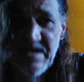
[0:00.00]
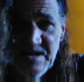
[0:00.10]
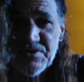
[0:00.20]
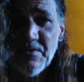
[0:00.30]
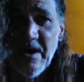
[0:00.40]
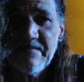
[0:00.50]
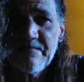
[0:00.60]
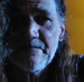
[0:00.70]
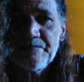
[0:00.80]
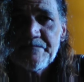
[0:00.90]
It's
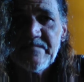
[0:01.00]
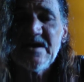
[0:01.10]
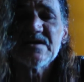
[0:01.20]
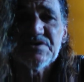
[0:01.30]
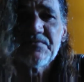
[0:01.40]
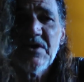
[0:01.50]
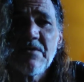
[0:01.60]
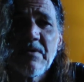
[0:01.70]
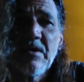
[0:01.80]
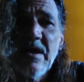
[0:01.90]
viewable now,
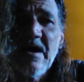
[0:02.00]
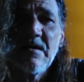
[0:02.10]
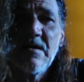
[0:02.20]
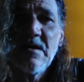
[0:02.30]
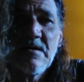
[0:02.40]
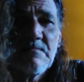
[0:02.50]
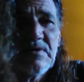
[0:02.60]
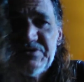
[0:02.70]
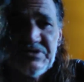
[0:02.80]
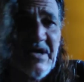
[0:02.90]
but it's not what you're
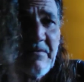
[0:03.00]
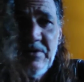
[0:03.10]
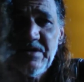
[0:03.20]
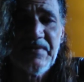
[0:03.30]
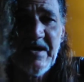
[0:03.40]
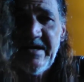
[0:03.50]
thinking it is.